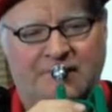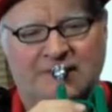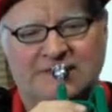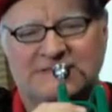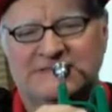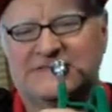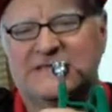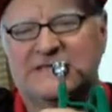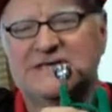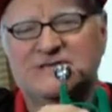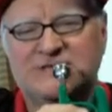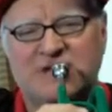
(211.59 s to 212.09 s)

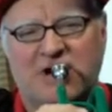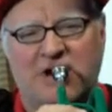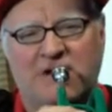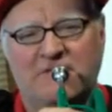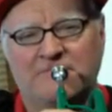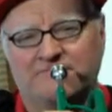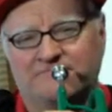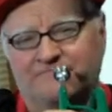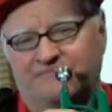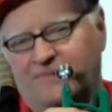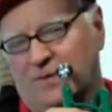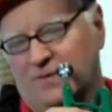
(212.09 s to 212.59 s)
C sharp
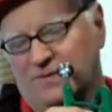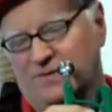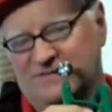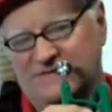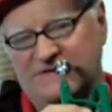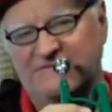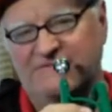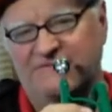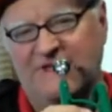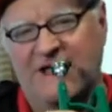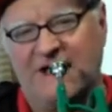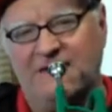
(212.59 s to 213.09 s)
or
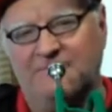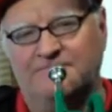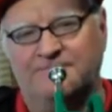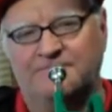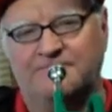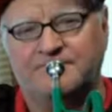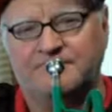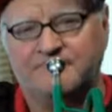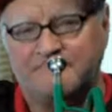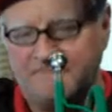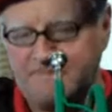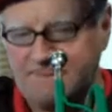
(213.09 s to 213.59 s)
D flat
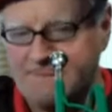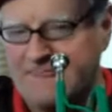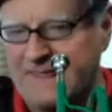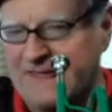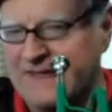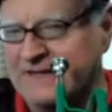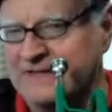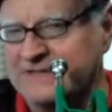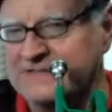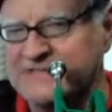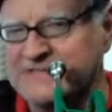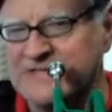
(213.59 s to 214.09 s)

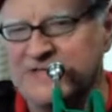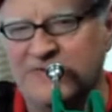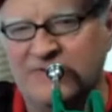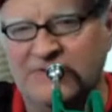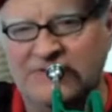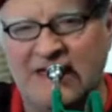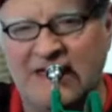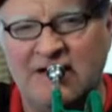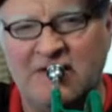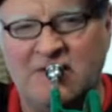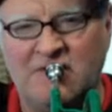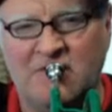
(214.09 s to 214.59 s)
and continuing
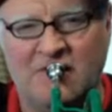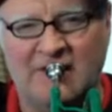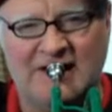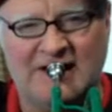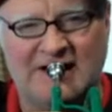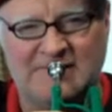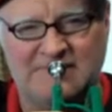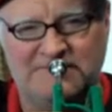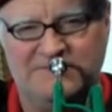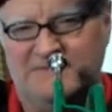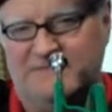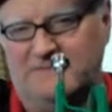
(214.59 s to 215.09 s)
that chord
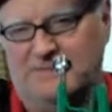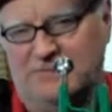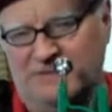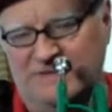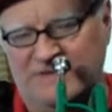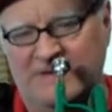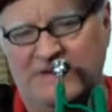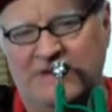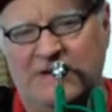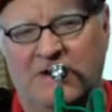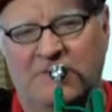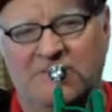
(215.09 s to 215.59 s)
up
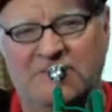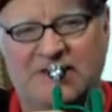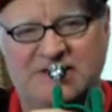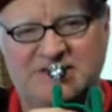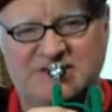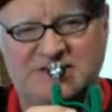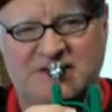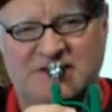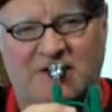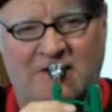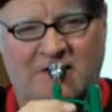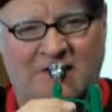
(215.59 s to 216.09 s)
within the
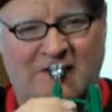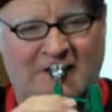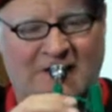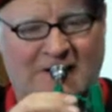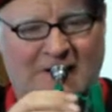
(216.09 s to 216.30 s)
arpeggio.